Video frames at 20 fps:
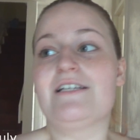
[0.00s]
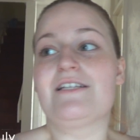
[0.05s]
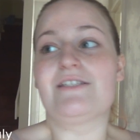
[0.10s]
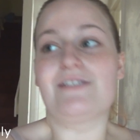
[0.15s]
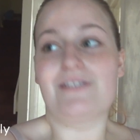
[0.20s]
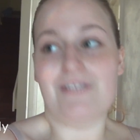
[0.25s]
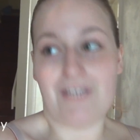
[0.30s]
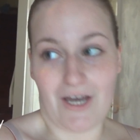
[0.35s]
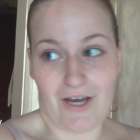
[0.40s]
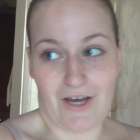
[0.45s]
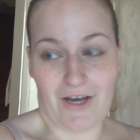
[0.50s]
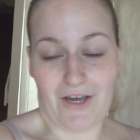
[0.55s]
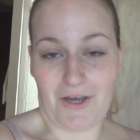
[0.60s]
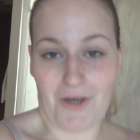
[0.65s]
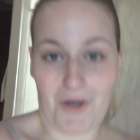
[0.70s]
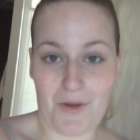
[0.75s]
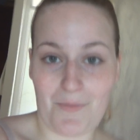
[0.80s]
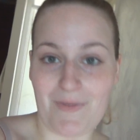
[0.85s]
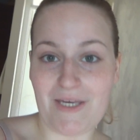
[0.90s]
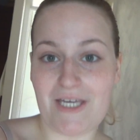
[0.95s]

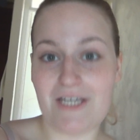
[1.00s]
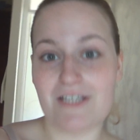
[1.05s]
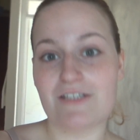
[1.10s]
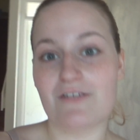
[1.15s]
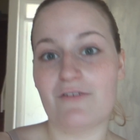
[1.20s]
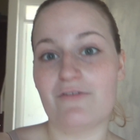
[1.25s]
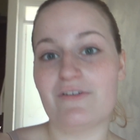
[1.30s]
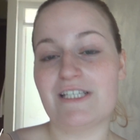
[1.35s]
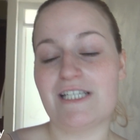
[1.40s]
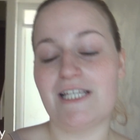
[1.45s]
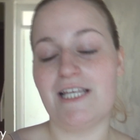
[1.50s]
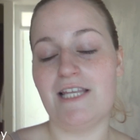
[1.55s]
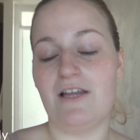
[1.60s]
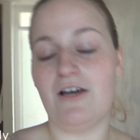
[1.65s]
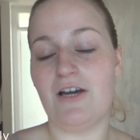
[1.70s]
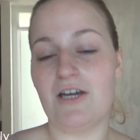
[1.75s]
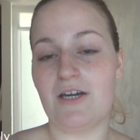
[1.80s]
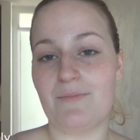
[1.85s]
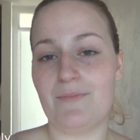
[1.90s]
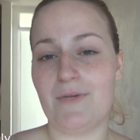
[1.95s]
So because obviously
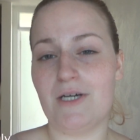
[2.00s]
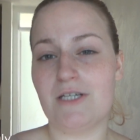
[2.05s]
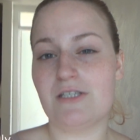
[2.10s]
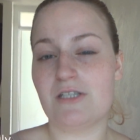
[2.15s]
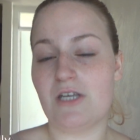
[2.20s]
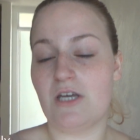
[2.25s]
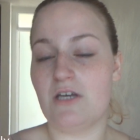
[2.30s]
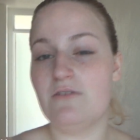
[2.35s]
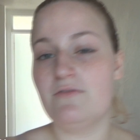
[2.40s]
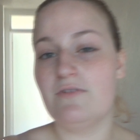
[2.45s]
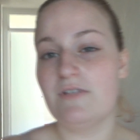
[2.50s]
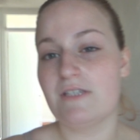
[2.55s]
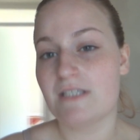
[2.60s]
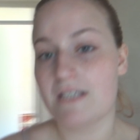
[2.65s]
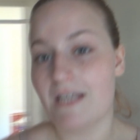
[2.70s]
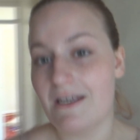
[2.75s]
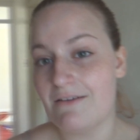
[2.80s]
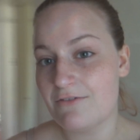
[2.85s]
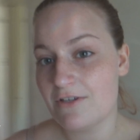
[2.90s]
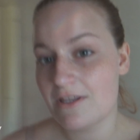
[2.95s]
like my sofas
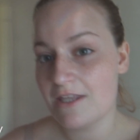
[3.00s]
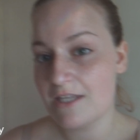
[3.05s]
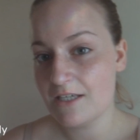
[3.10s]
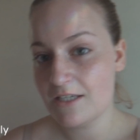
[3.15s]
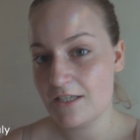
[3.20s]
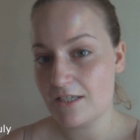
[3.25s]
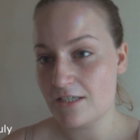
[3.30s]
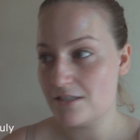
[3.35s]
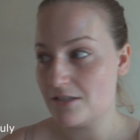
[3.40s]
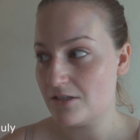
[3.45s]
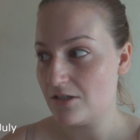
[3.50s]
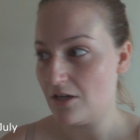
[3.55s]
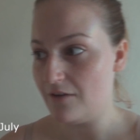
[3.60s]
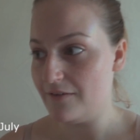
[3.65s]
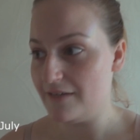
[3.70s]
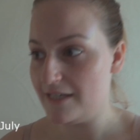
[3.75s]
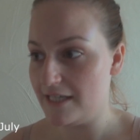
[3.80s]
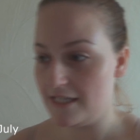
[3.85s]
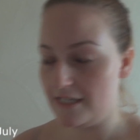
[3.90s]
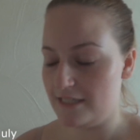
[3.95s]
and everything is
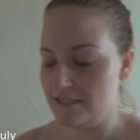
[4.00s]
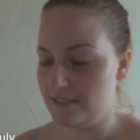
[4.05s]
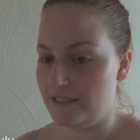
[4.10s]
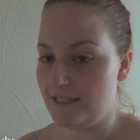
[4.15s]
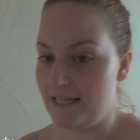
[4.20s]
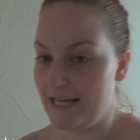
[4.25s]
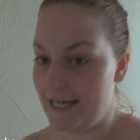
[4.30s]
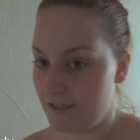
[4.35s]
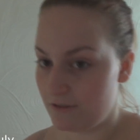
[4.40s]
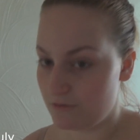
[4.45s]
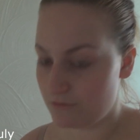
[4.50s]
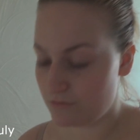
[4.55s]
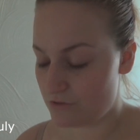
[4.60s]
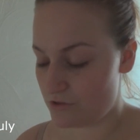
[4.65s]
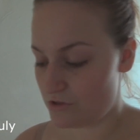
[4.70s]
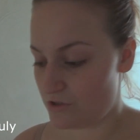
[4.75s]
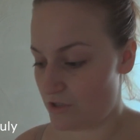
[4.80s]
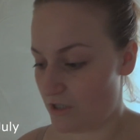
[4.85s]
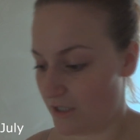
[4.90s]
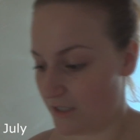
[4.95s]
going in the
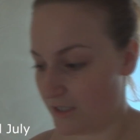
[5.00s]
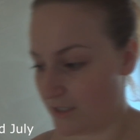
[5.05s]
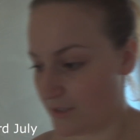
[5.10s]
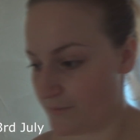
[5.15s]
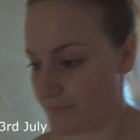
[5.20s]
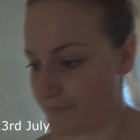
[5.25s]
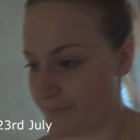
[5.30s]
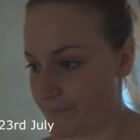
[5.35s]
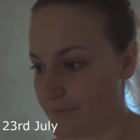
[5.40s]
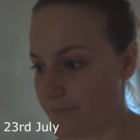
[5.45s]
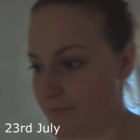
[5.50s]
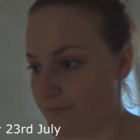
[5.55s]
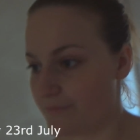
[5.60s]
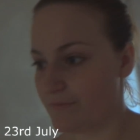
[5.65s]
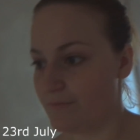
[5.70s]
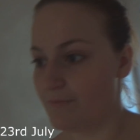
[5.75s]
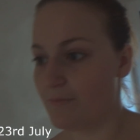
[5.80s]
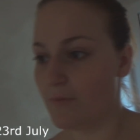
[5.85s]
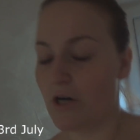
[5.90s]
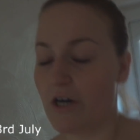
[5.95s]
lounge,
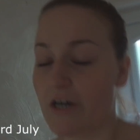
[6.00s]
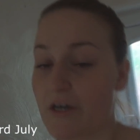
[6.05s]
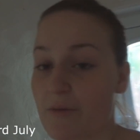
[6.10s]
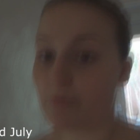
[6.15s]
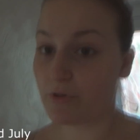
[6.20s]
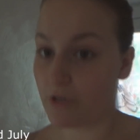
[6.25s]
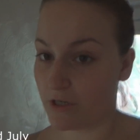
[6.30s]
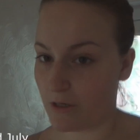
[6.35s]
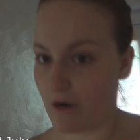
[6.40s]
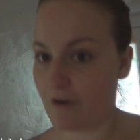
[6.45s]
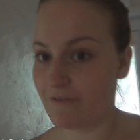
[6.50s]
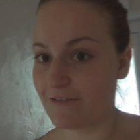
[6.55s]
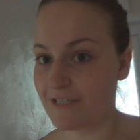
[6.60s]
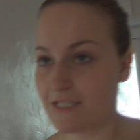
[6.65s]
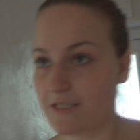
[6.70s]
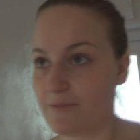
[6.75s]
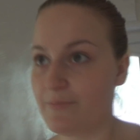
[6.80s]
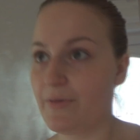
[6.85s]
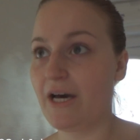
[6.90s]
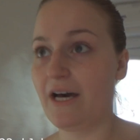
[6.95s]
my
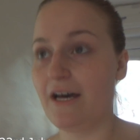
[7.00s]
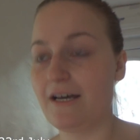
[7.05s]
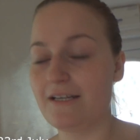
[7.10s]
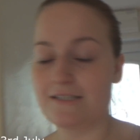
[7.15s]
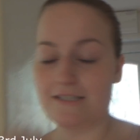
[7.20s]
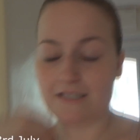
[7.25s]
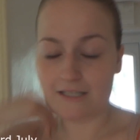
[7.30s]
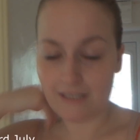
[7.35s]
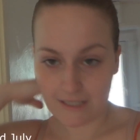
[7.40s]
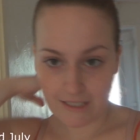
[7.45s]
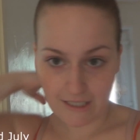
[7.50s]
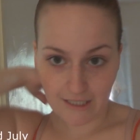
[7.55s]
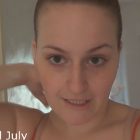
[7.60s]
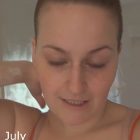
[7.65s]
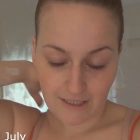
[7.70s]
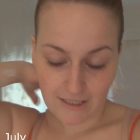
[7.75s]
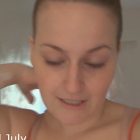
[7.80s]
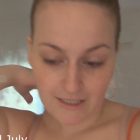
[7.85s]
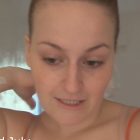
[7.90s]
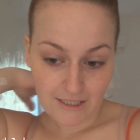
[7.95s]
priority
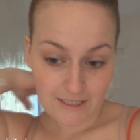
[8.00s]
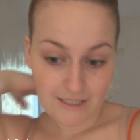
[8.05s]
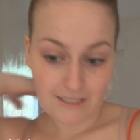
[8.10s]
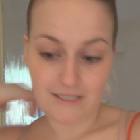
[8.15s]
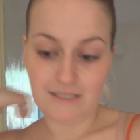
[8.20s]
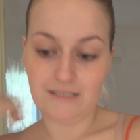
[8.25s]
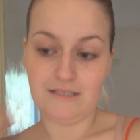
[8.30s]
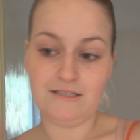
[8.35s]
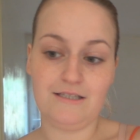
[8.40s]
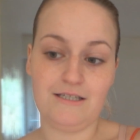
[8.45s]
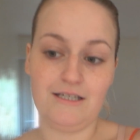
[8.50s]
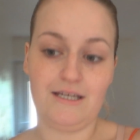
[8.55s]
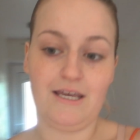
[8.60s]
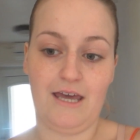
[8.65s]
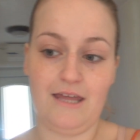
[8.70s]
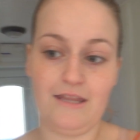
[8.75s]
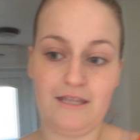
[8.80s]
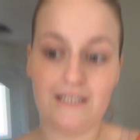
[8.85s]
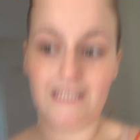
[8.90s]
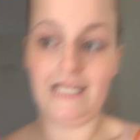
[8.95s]
personally is to
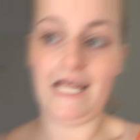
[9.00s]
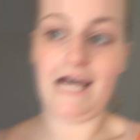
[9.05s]
get the